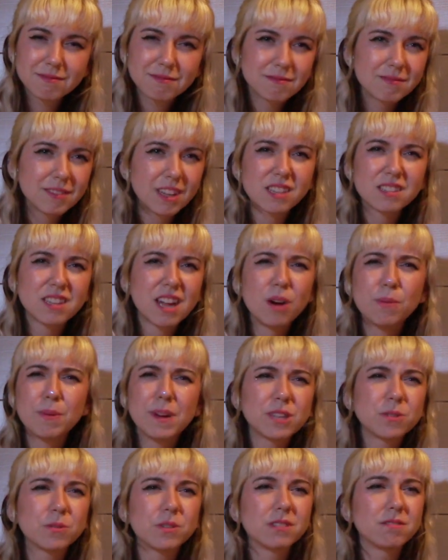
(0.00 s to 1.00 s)
That doesn't help
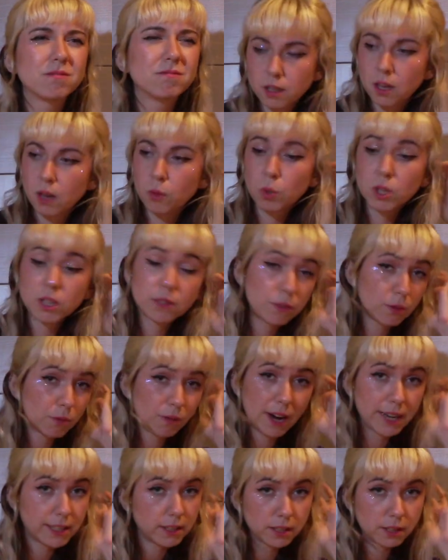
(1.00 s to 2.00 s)
anyone. One of the
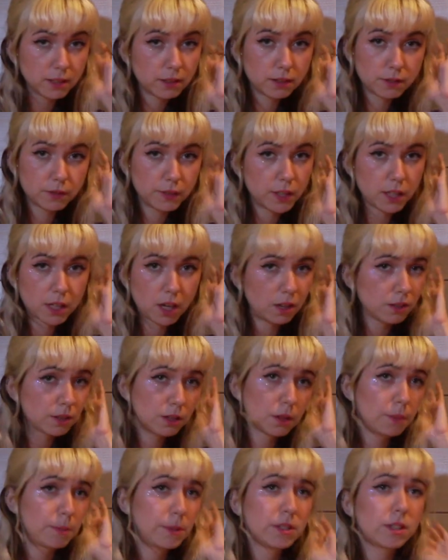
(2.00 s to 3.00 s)
writers for Can't
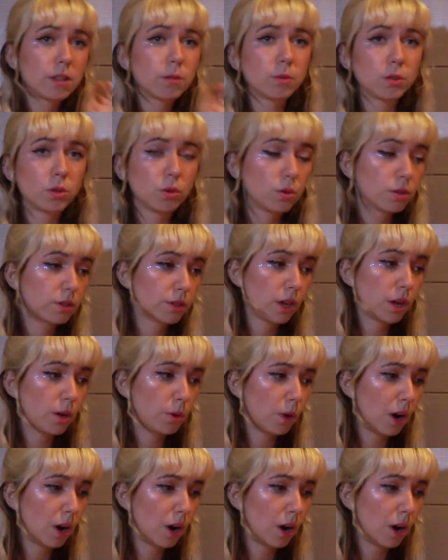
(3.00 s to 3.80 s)
Stop the Music was also